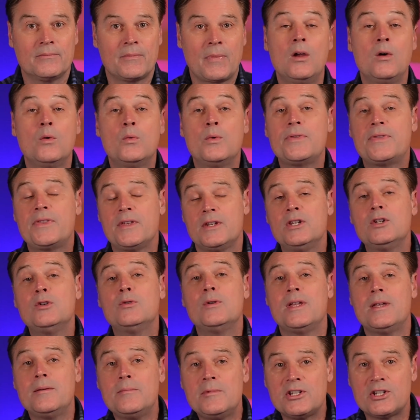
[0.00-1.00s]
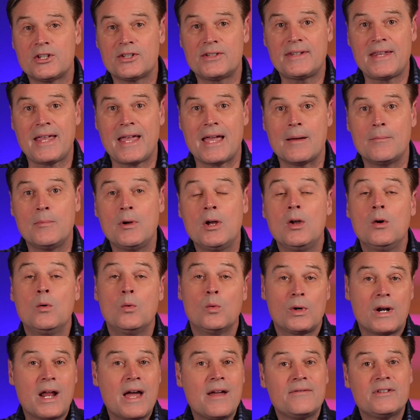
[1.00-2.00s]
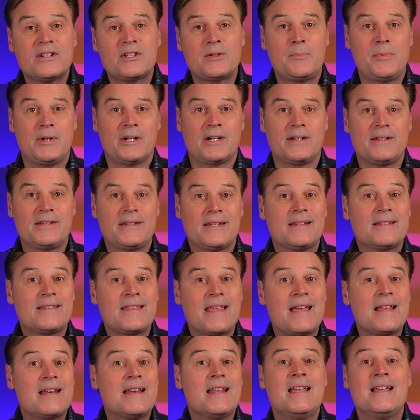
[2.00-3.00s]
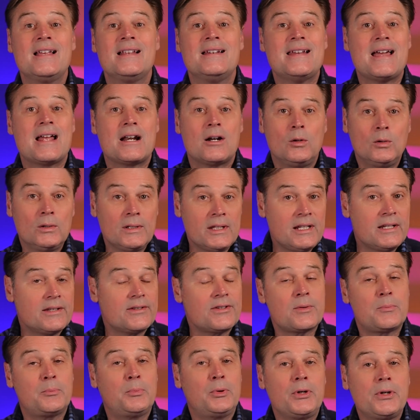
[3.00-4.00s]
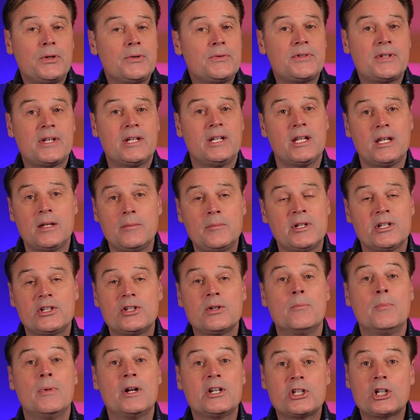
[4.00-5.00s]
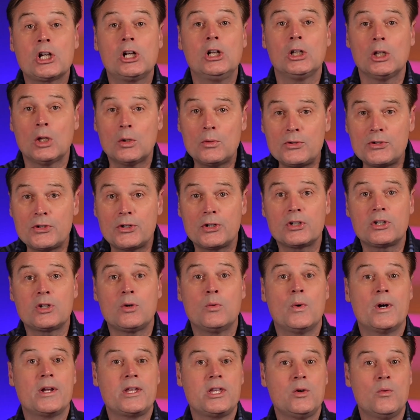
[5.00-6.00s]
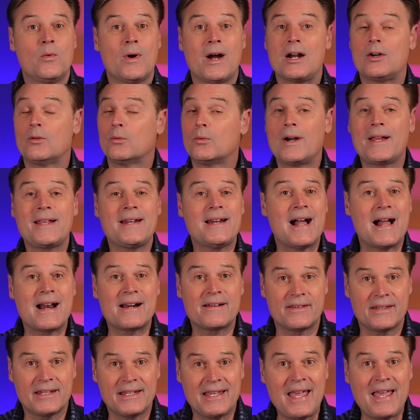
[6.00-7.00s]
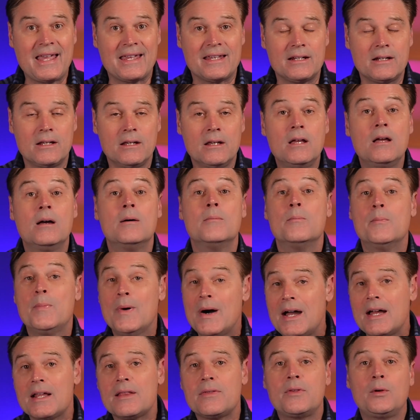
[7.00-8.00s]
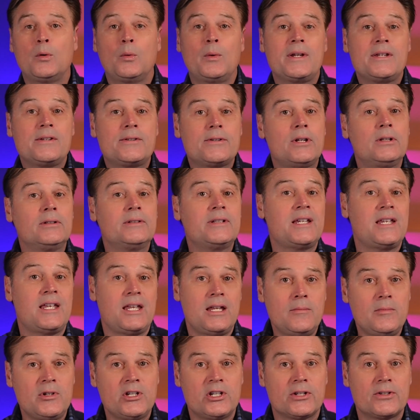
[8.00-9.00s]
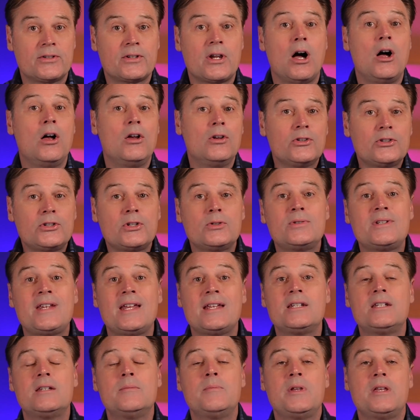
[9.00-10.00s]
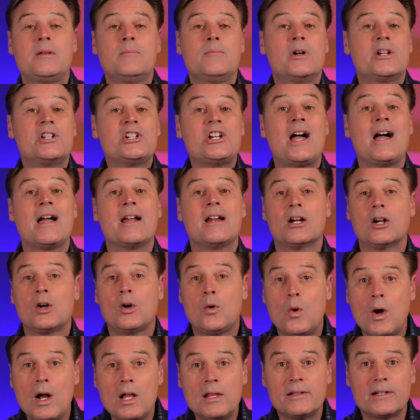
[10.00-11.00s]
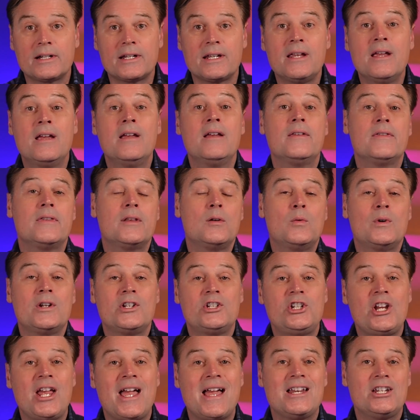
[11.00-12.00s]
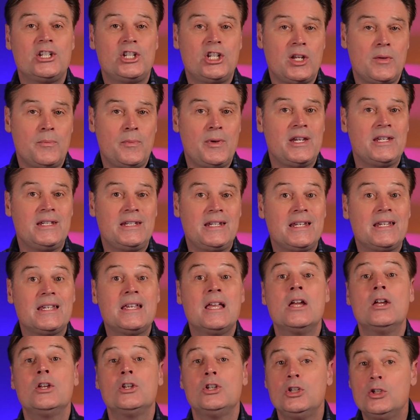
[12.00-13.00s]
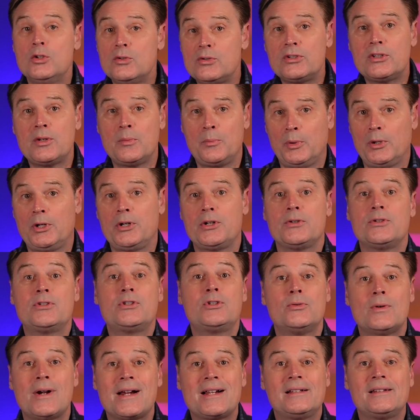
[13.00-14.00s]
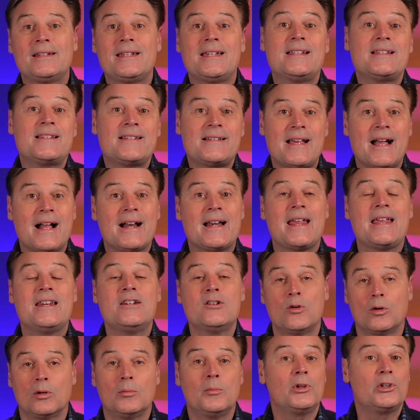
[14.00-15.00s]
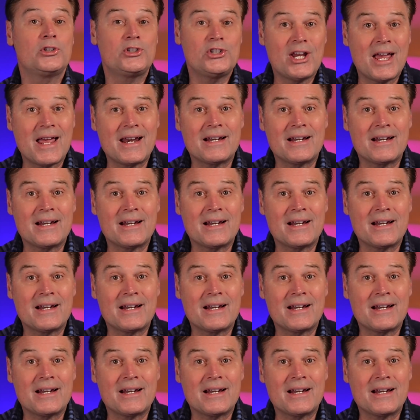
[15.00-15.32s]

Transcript: With the new Images tab, what I've experienced is that not only does it produce an image much closer to what you want right out of the gate, but the resulting images also tend to be much higher quality than what ChatGPT used to produce directly inside a normal chat